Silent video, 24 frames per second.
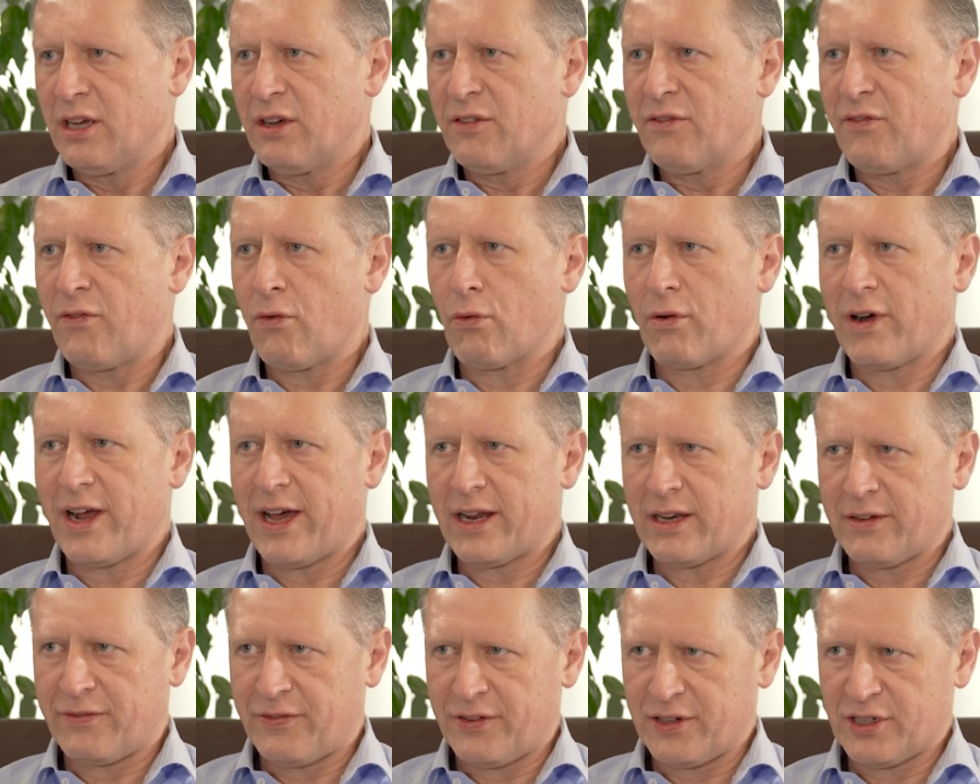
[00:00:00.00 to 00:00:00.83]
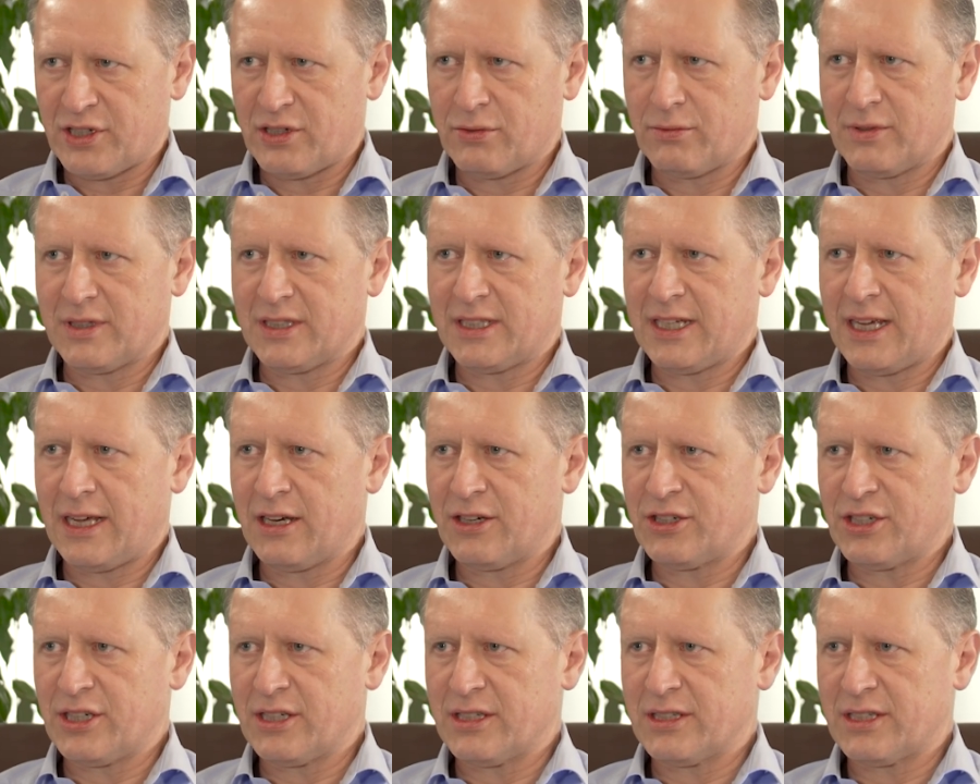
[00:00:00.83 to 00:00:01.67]
for artificial
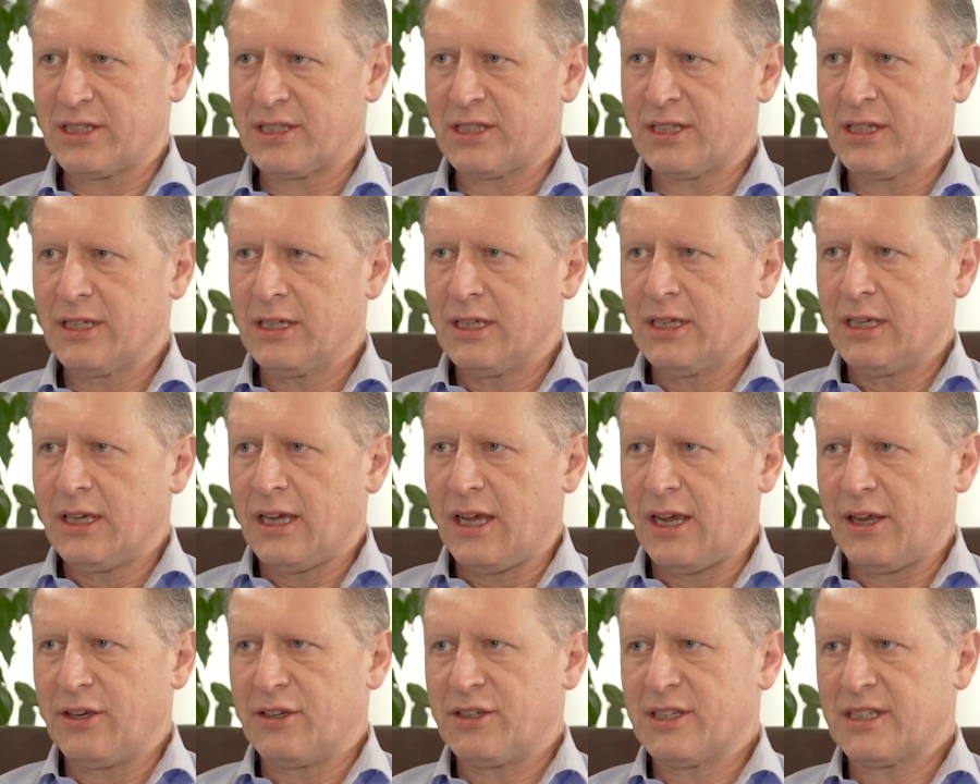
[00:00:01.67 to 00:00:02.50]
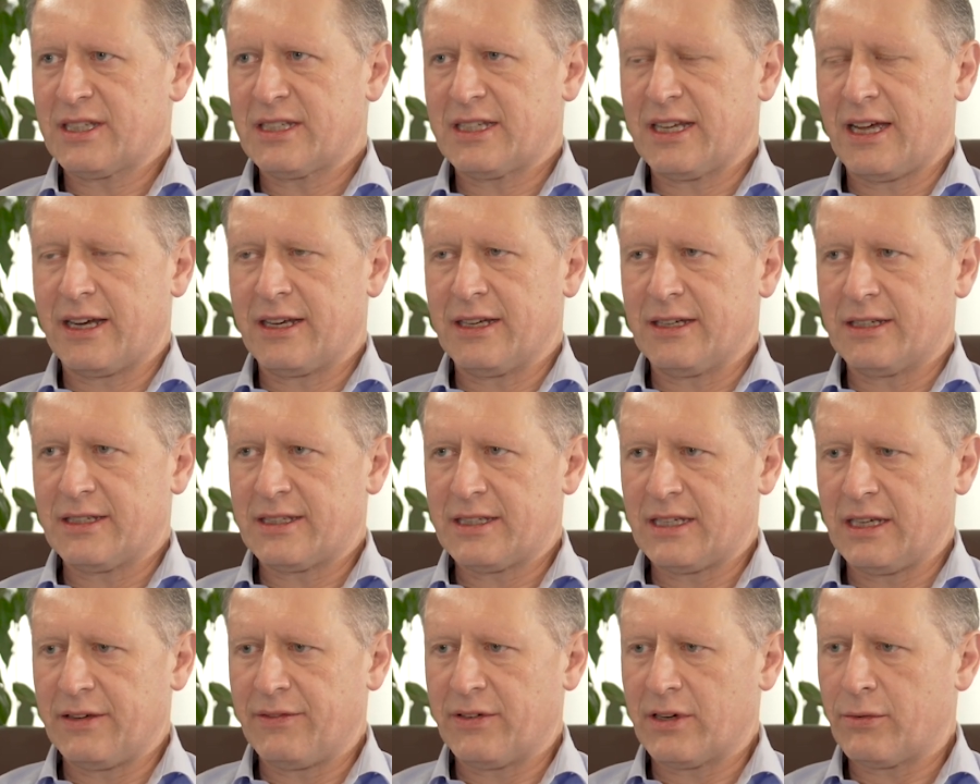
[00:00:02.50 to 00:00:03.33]
intelligence, and you're just starting to
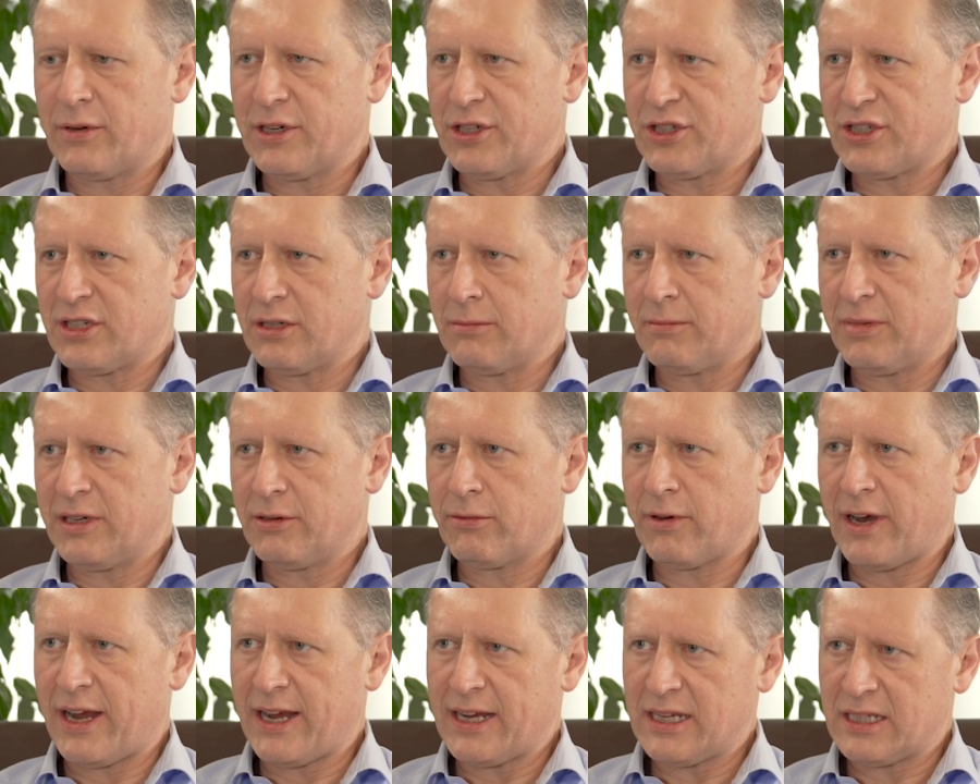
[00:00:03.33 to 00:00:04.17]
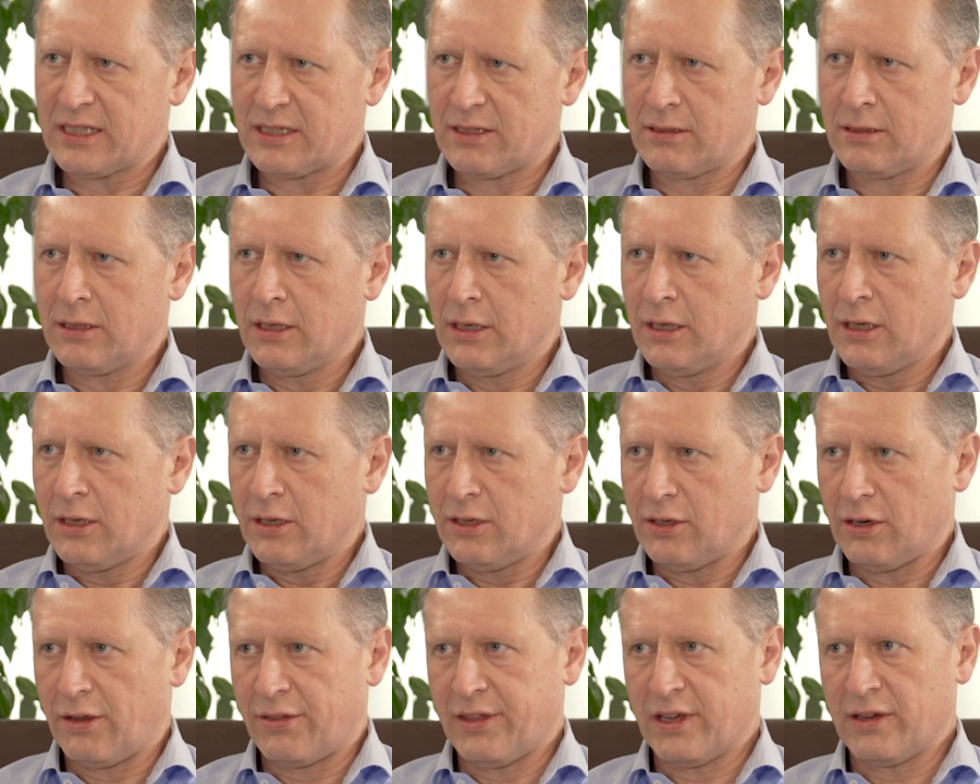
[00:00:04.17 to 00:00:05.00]
see the question be raised,
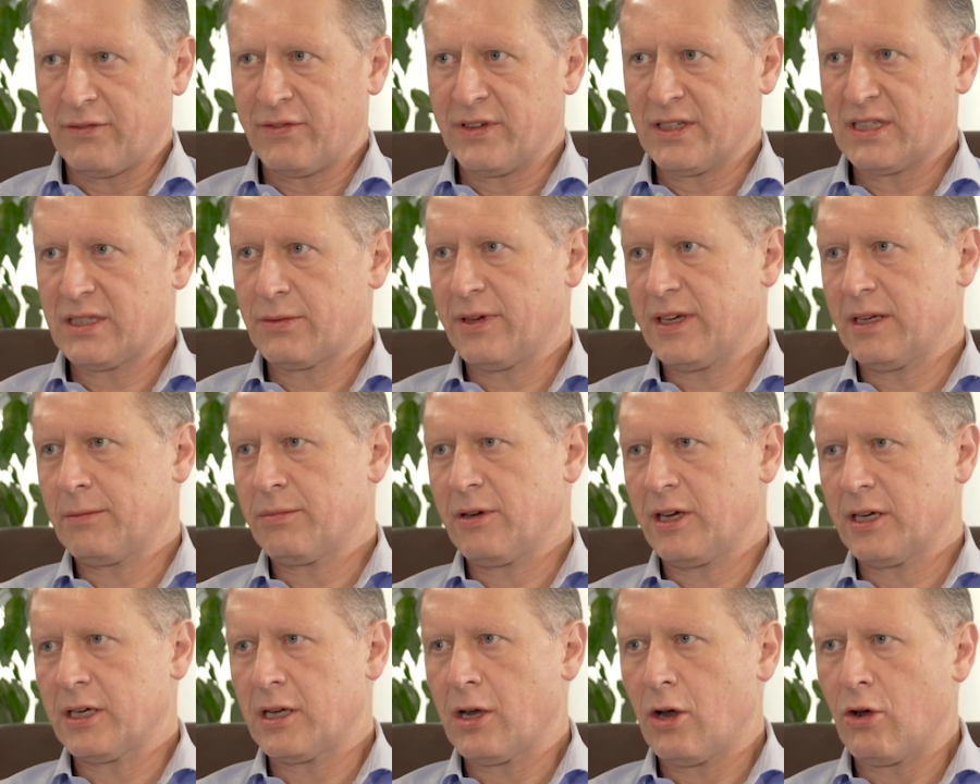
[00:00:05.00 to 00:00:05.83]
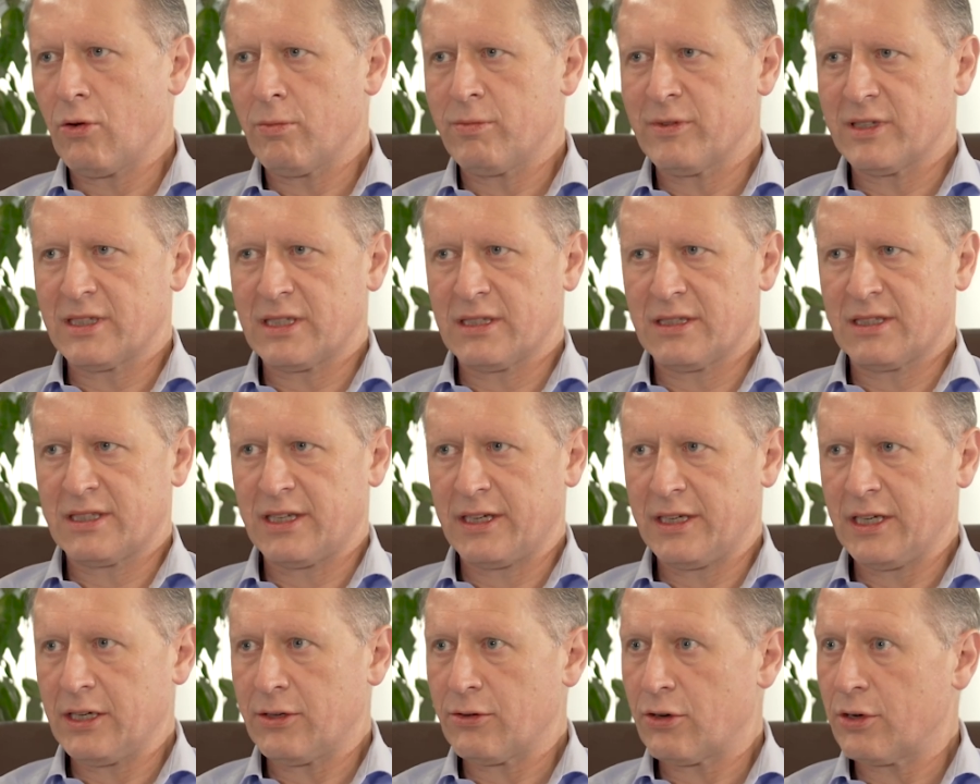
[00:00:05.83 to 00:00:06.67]
I think this week by Goldman's and
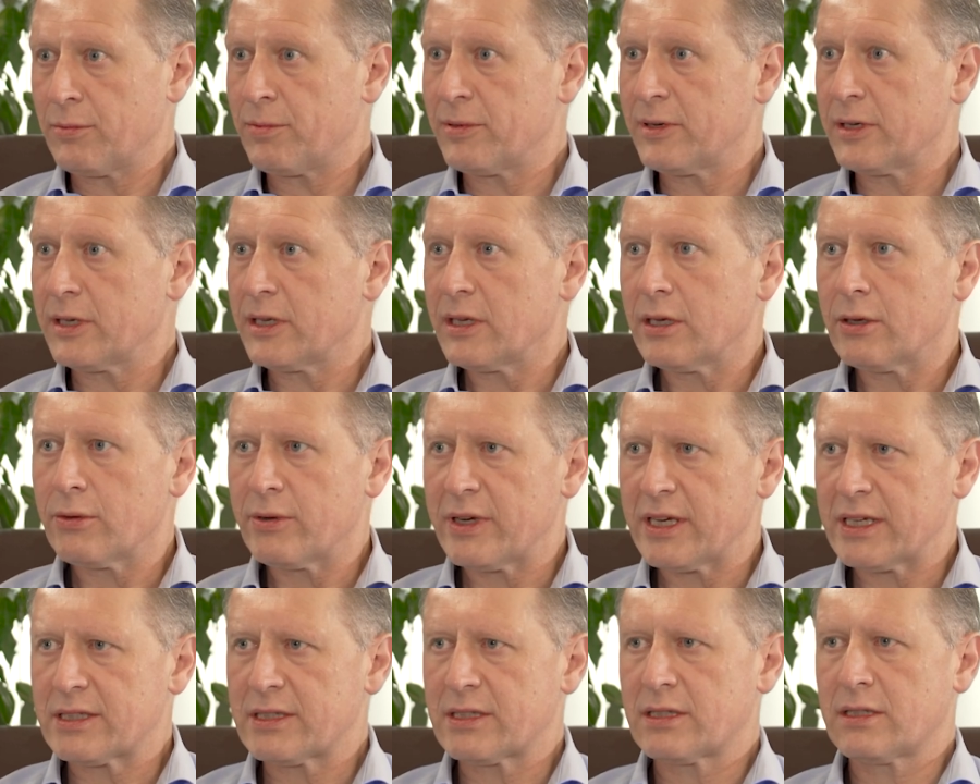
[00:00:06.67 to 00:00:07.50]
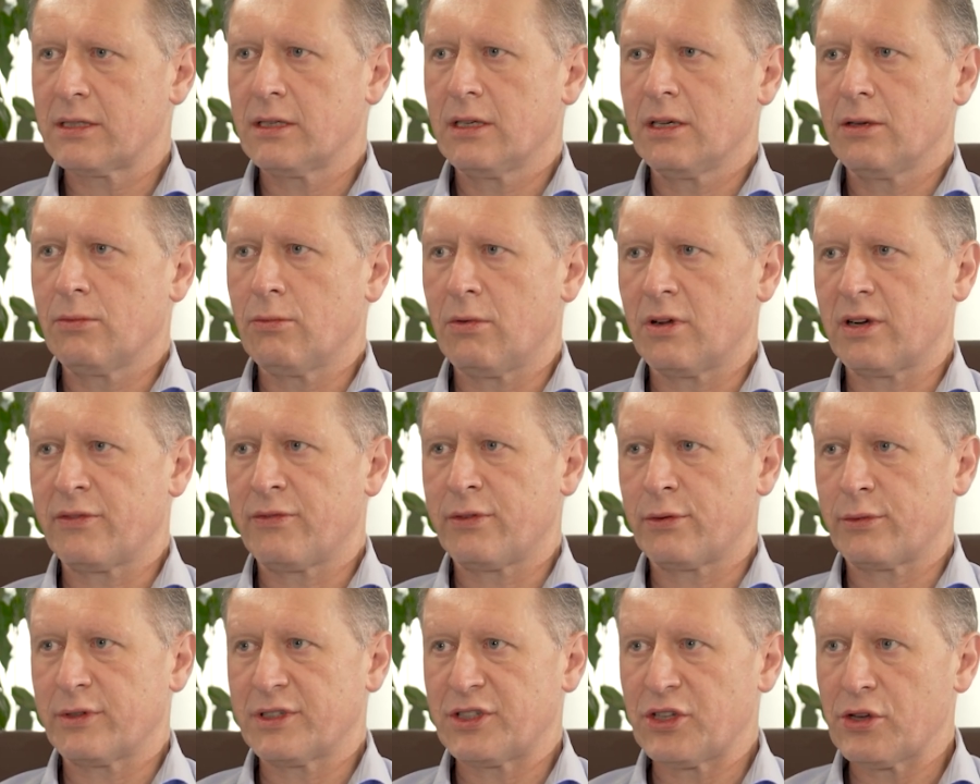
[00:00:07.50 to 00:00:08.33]
Citigroup in the US, what are
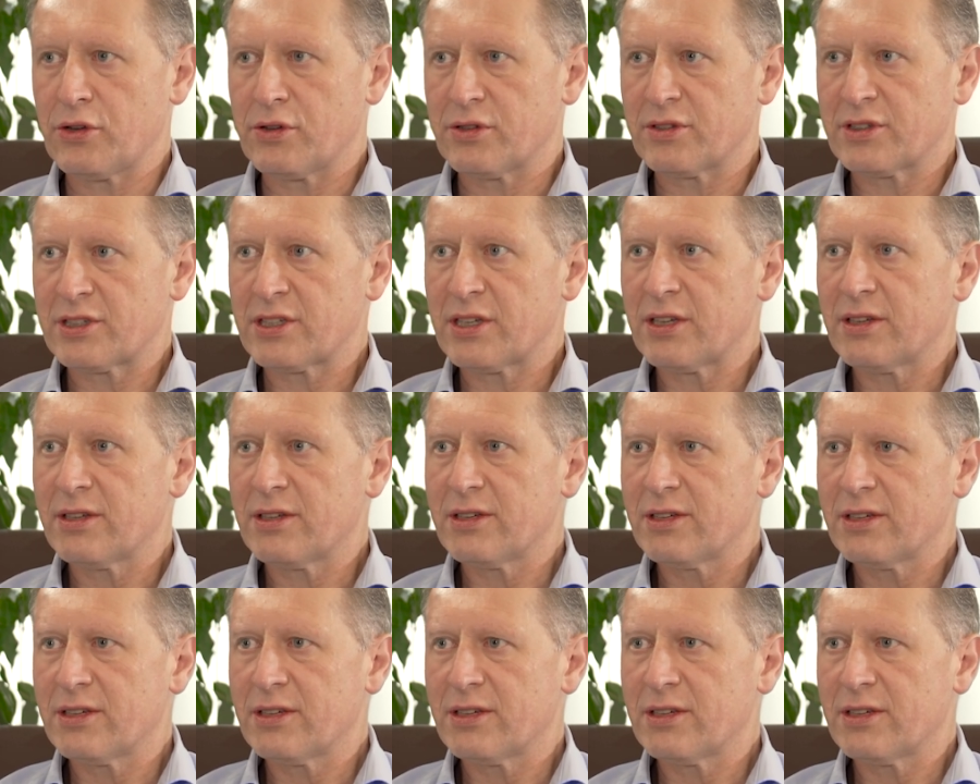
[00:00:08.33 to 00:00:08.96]
the returns?